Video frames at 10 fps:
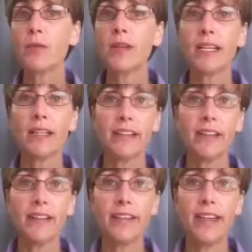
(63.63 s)
When I
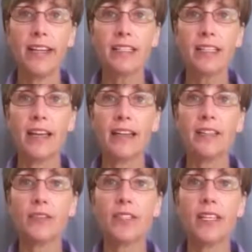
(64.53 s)
click on the next
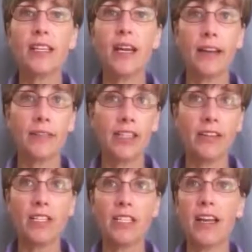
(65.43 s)
line, you'll see that I have a
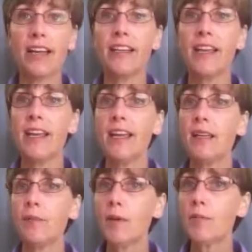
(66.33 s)
left align,
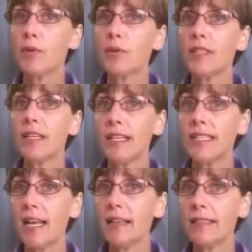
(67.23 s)
and now my bold and
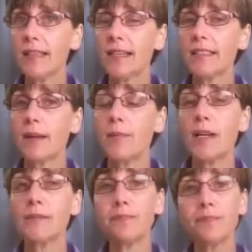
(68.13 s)
italicize come
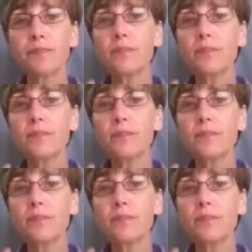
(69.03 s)
on.